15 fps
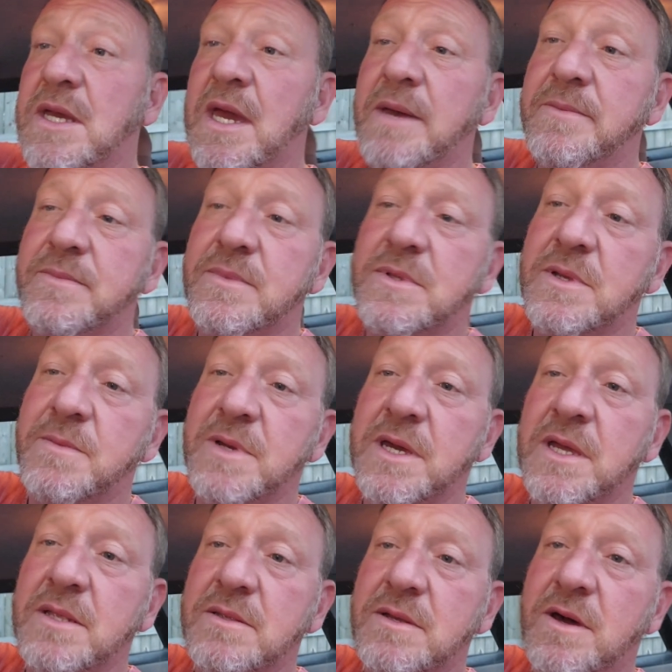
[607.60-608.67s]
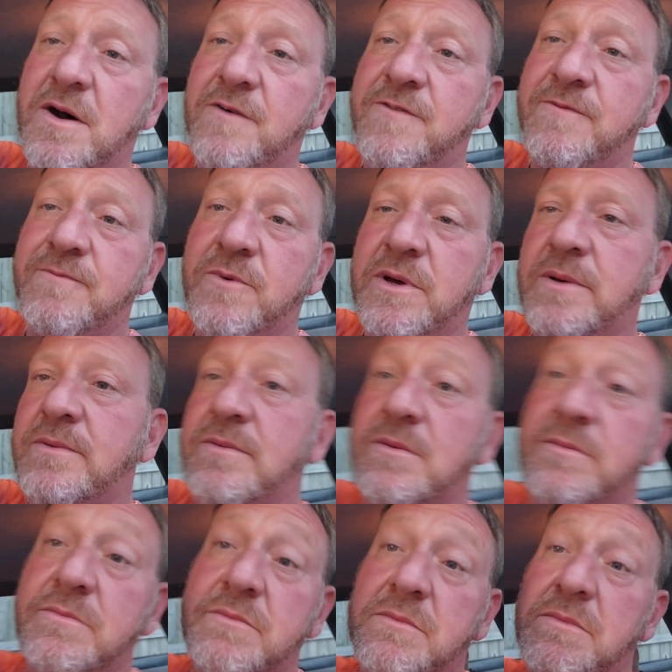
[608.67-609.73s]
Yeah, let me get off. Well,
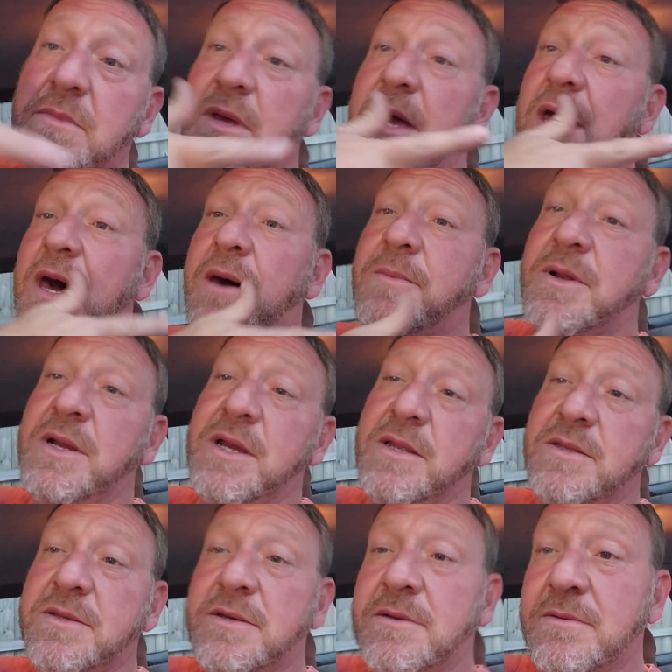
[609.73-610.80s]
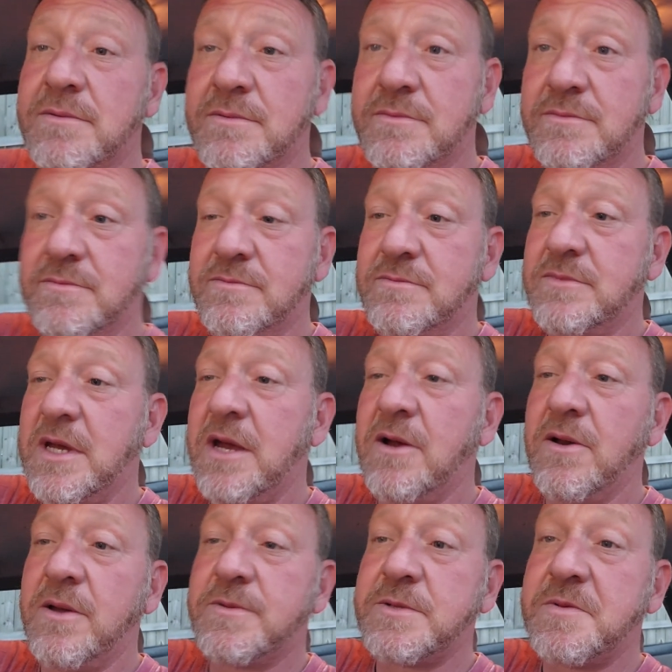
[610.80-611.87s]
I'm going to get to
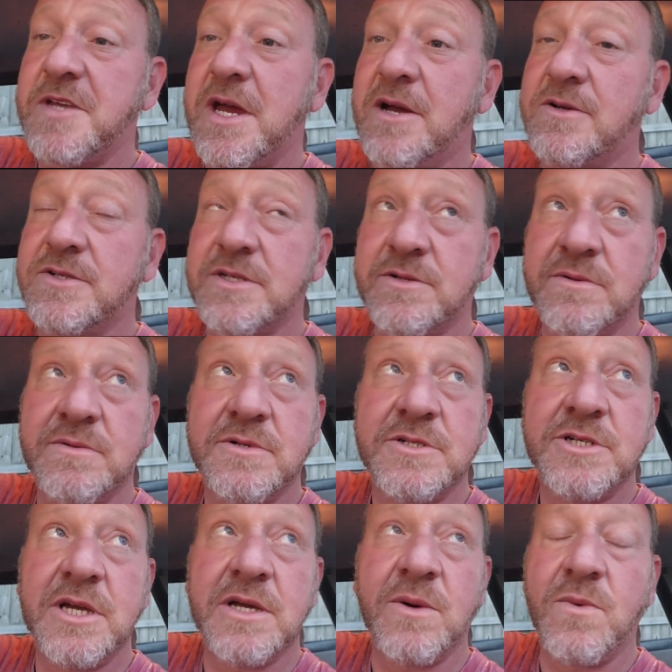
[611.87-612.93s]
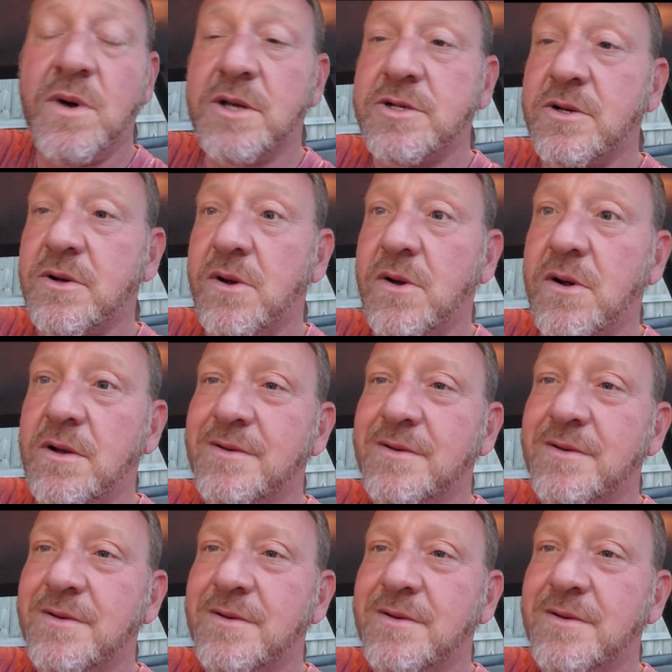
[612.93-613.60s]
airing up some tires so she can wash her car.